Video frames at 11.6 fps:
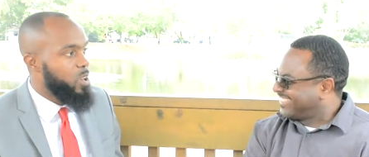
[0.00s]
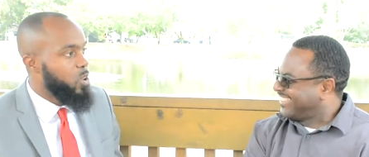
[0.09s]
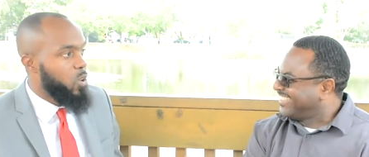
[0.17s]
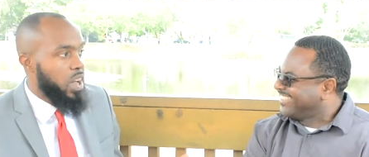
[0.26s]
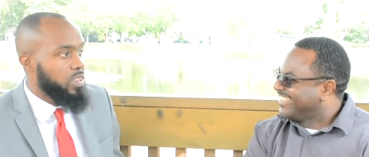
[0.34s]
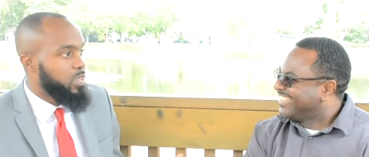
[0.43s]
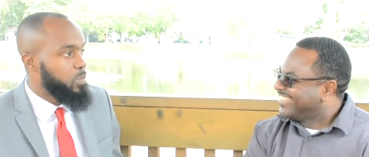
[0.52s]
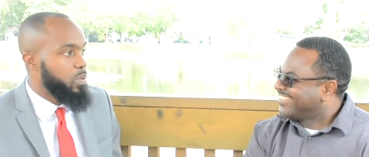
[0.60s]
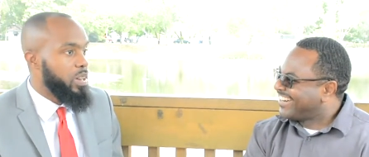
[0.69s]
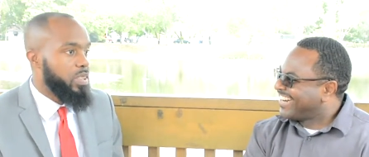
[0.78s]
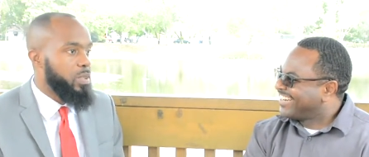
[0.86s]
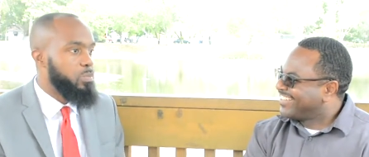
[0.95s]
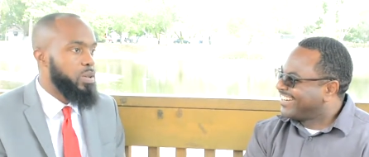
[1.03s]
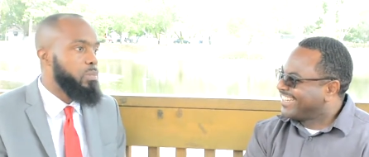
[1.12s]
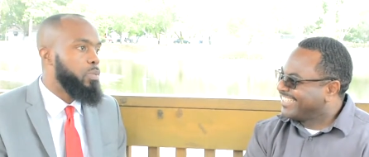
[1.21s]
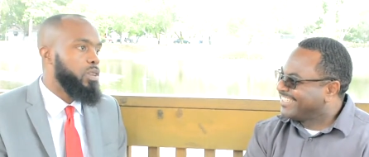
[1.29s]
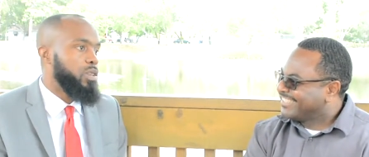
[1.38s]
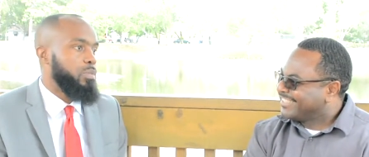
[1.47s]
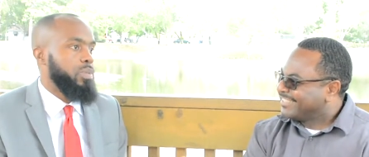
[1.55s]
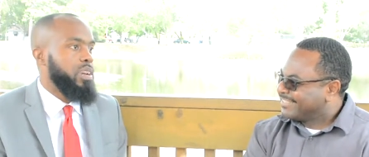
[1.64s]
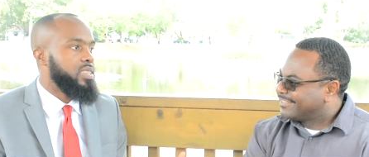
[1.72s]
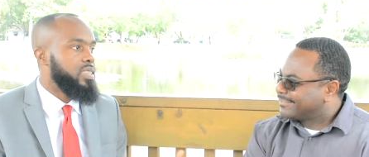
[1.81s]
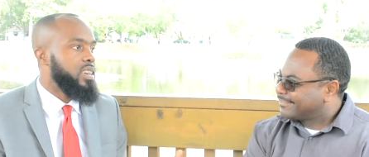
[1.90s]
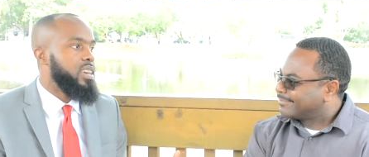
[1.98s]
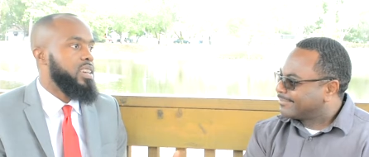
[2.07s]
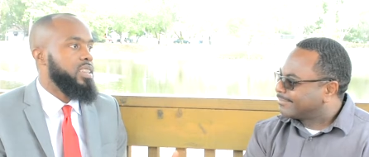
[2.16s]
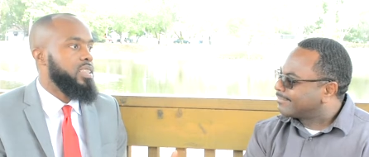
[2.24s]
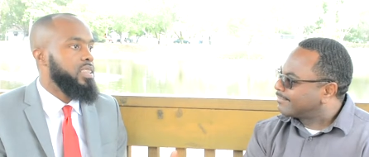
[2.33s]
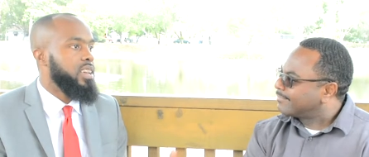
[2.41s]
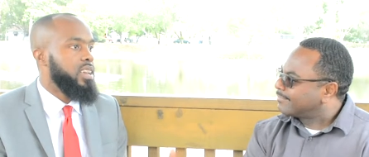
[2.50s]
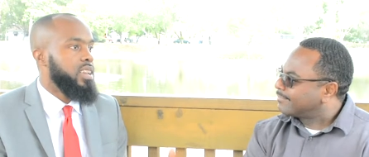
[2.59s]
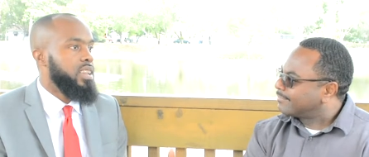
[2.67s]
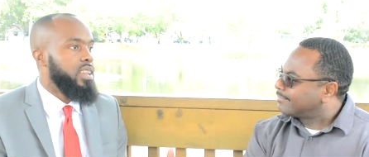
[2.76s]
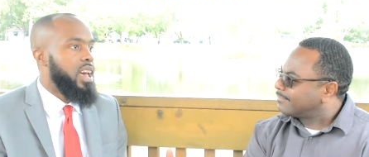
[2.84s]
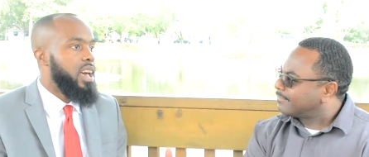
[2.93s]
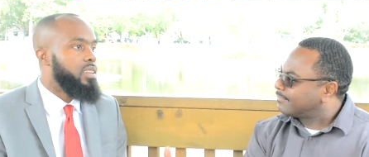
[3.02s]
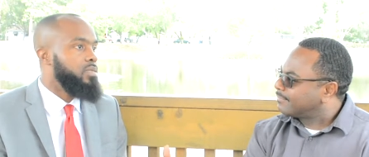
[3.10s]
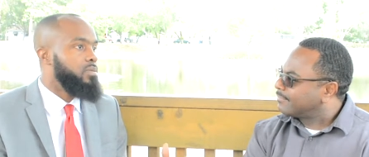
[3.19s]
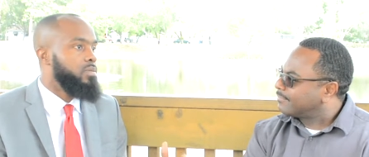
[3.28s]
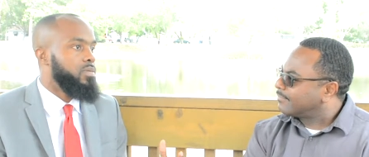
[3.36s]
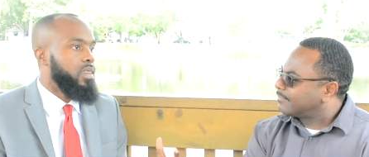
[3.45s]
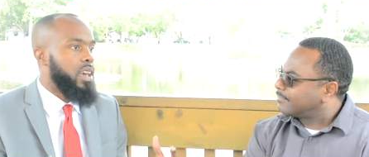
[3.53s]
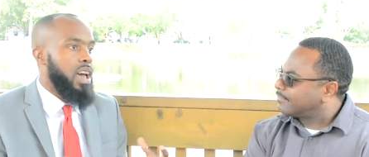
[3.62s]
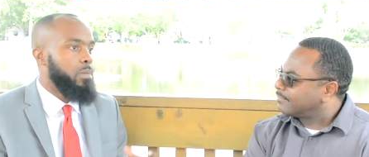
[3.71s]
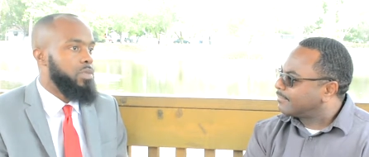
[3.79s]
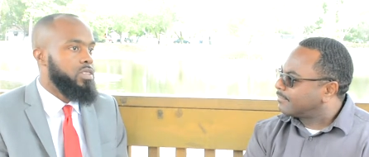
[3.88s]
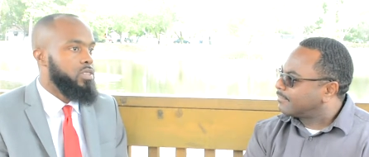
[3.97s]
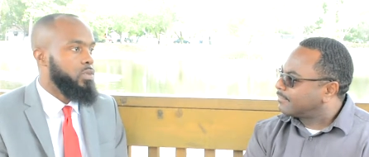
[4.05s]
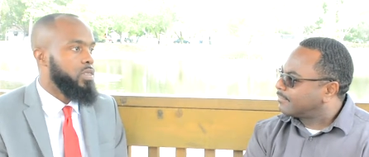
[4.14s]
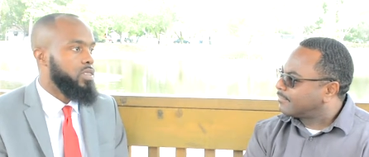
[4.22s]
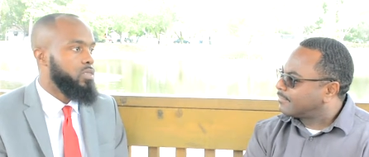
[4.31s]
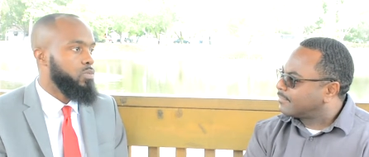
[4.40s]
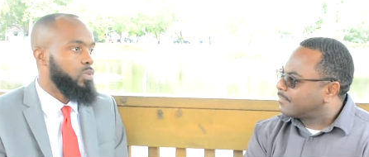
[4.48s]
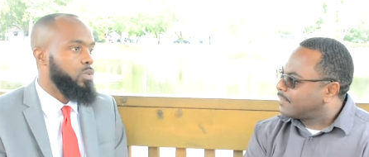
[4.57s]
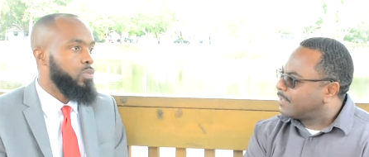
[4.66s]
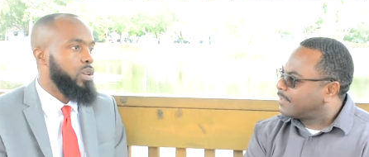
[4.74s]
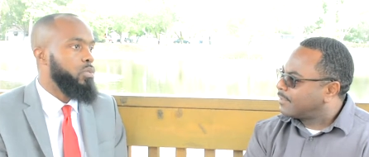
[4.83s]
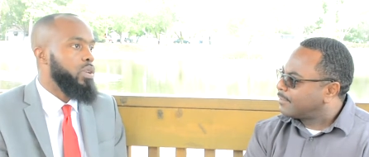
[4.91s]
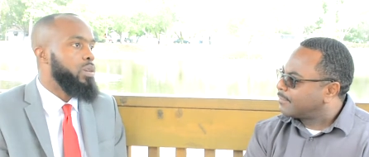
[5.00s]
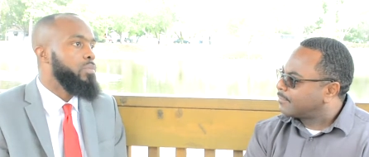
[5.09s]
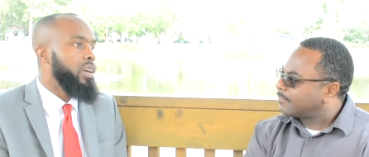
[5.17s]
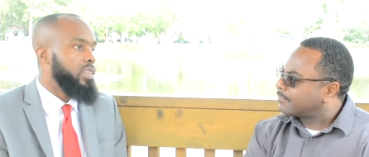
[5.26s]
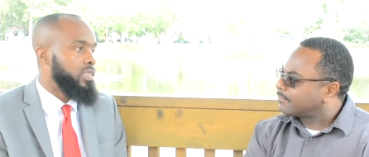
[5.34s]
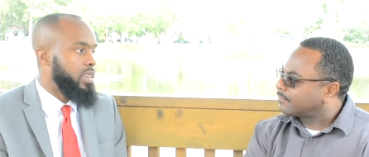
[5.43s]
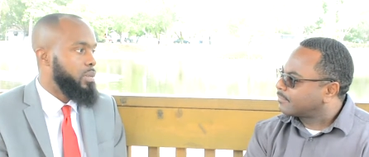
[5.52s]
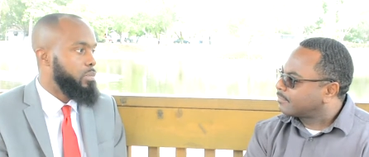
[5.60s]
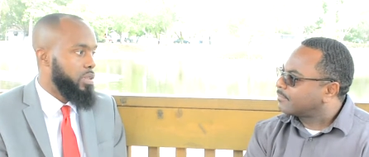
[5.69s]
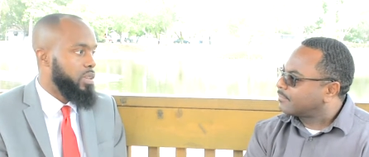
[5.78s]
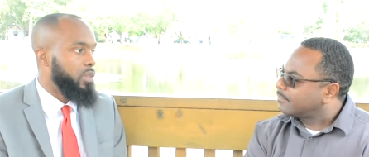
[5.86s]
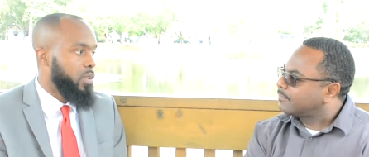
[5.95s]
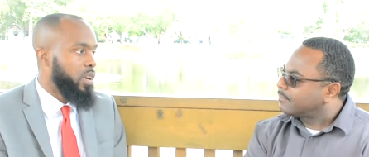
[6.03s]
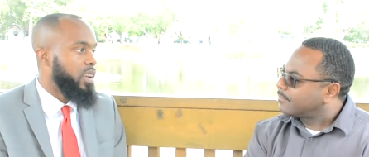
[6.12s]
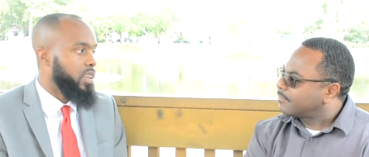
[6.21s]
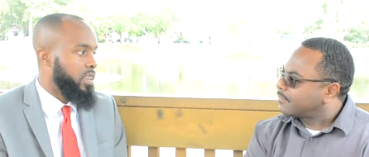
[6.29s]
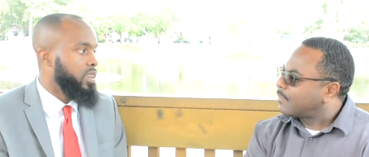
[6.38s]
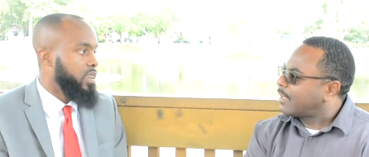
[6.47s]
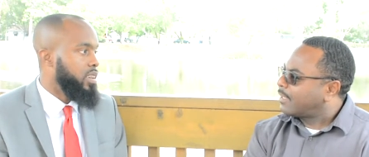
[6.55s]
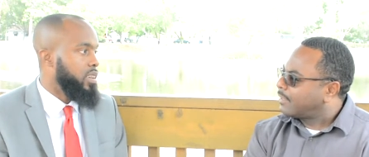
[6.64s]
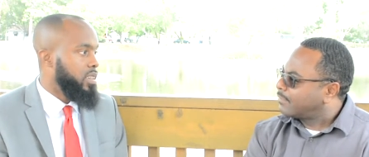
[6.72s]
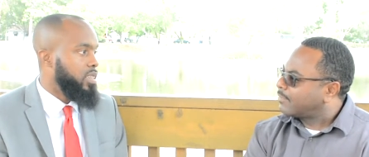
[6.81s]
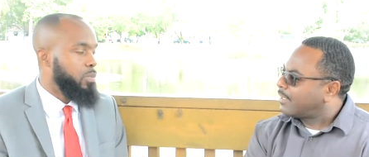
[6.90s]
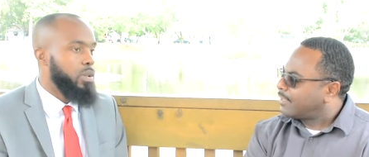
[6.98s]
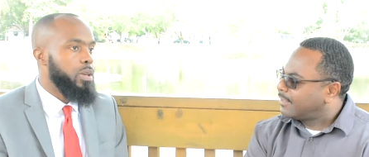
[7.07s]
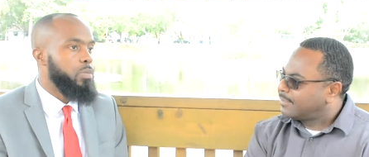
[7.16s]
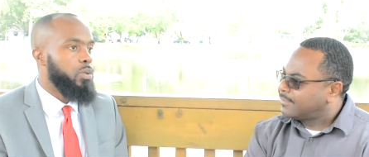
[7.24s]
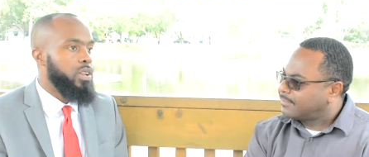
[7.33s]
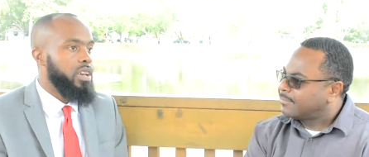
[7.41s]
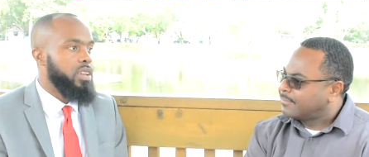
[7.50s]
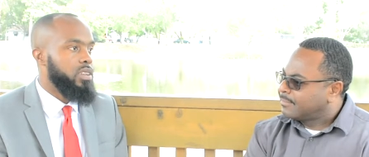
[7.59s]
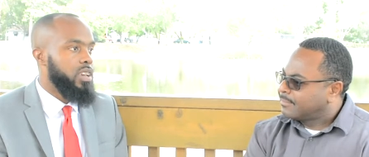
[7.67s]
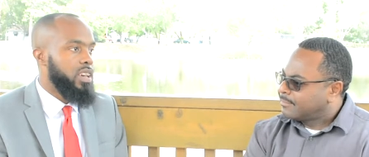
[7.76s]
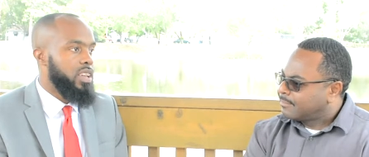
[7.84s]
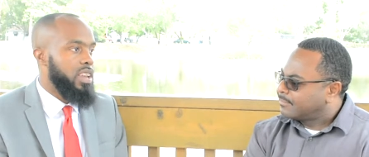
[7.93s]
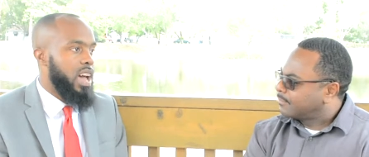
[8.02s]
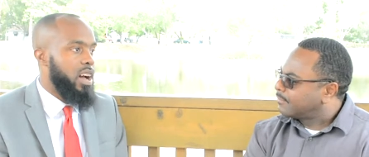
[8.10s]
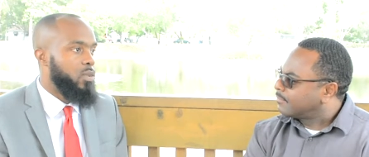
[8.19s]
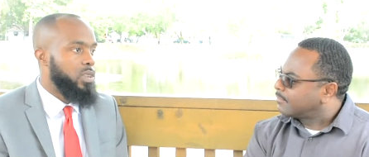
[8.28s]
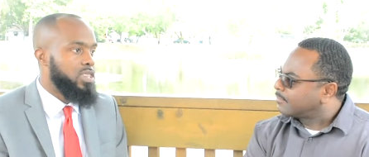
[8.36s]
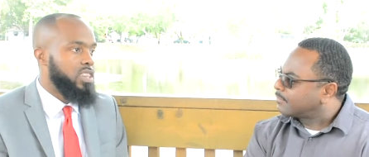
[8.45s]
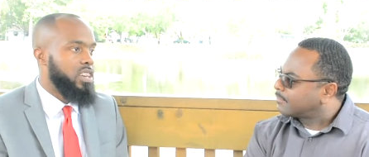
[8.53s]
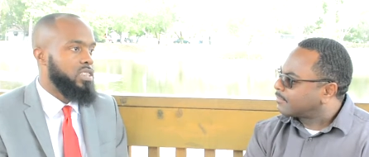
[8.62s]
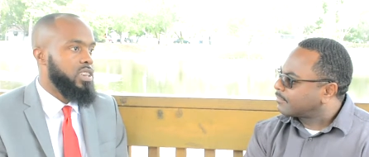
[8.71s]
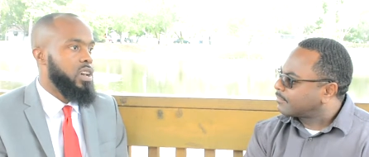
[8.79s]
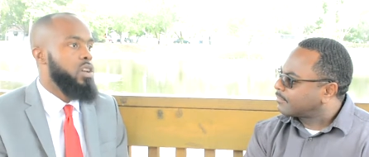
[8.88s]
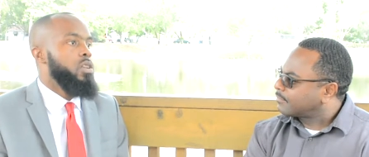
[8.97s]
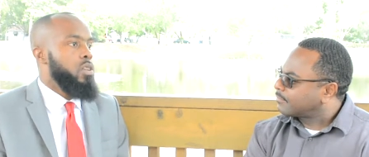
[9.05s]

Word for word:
Speaker 1: I don't know how else to put right, it. The right. people are the best thing that happened to us. We, yeah. we, we made St. Pete great. Right, right. People, and, and now it's just,